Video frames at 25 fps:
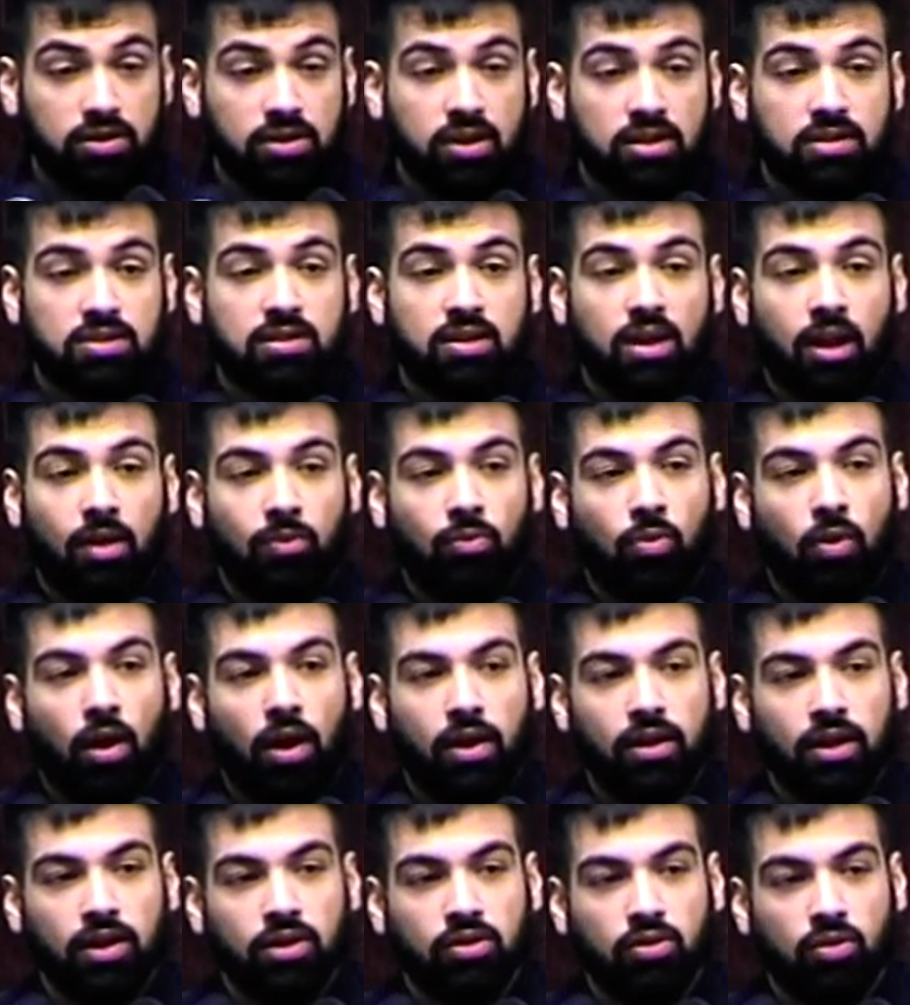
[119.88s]
assalamu
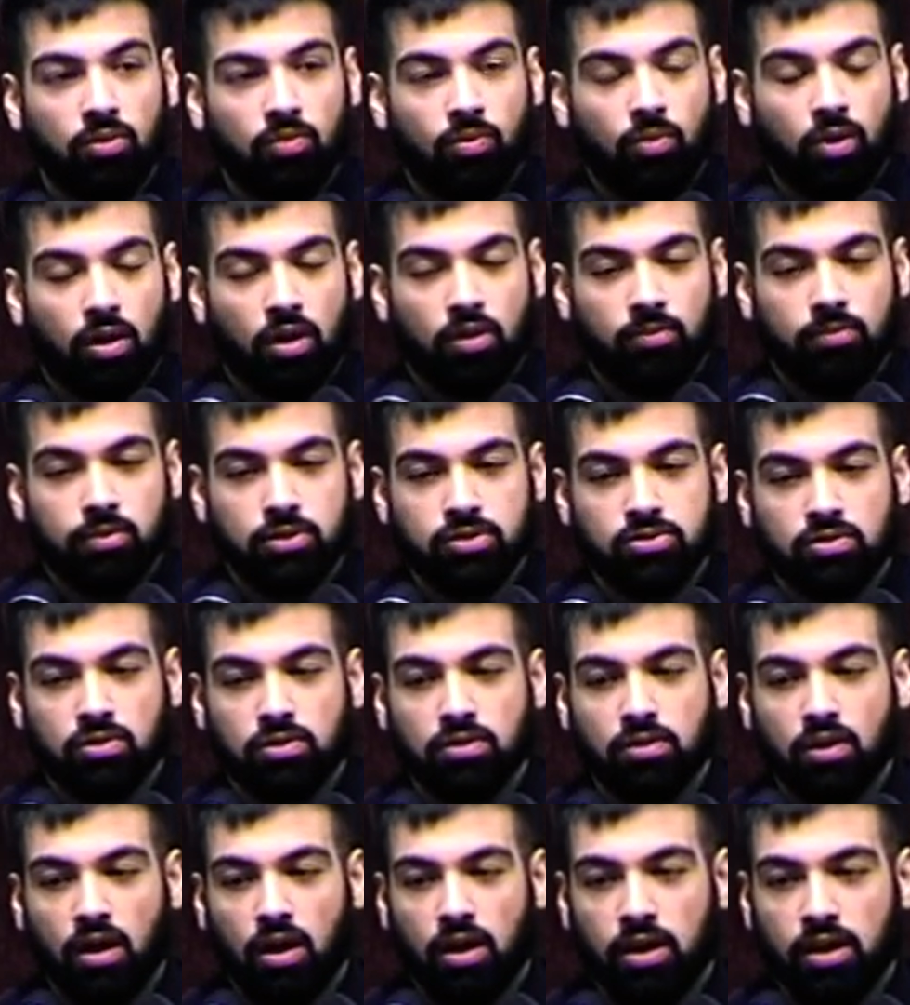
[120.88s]
alaikum wa
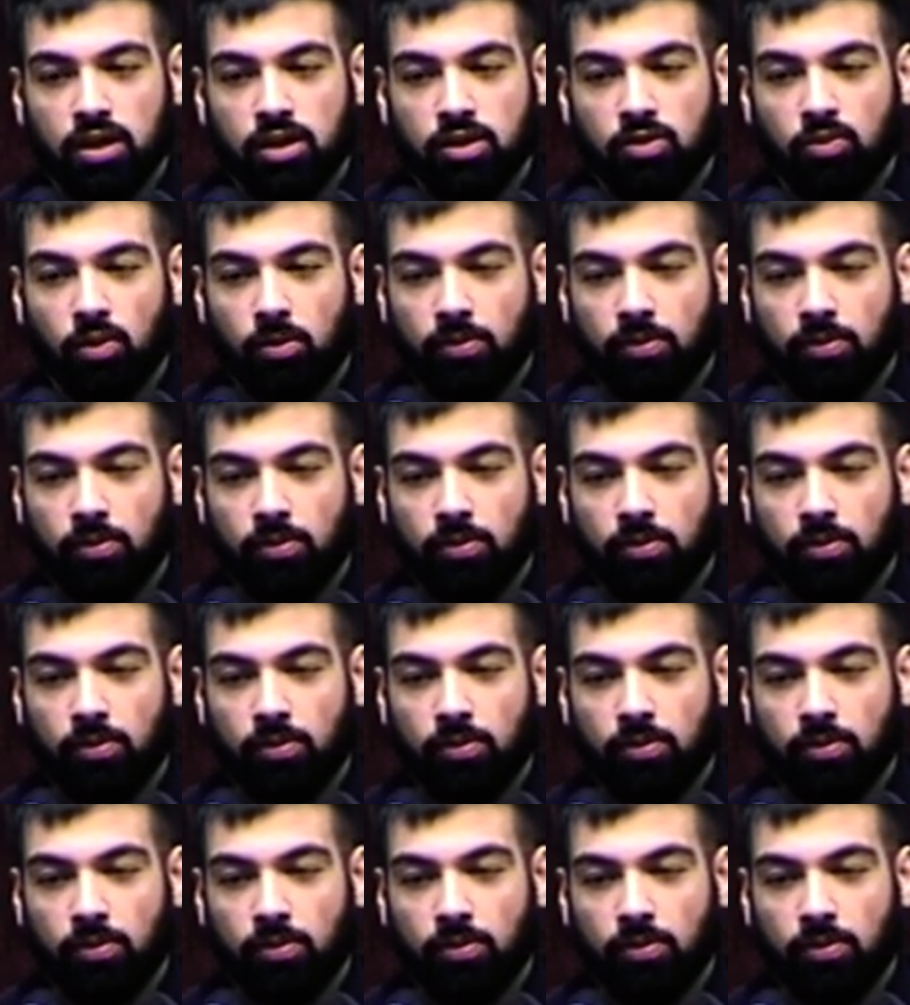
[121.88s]
rahmatullahi wa